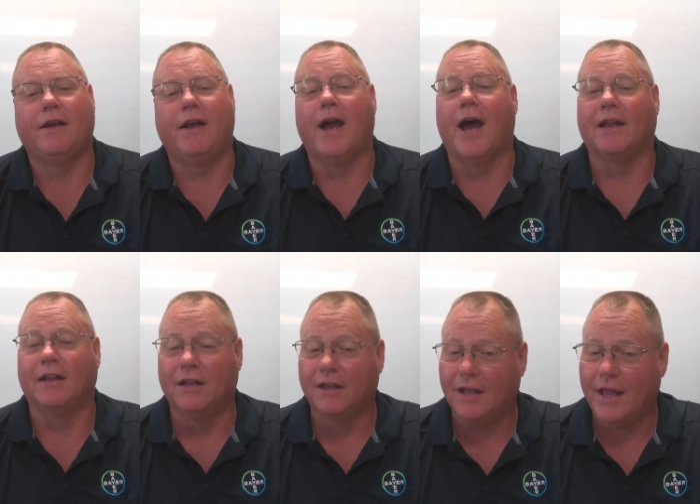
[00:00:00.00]
got a
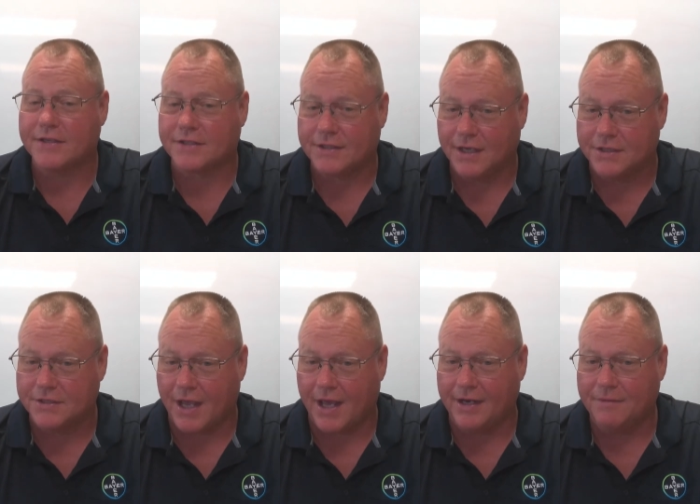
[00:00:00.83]
little less
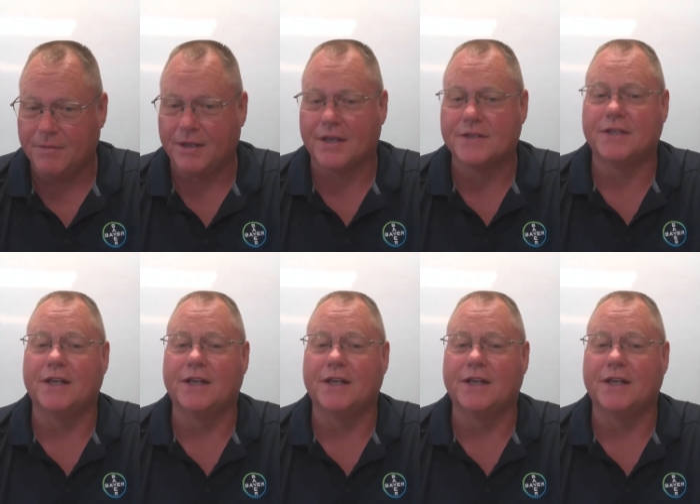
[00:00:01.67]
excited because it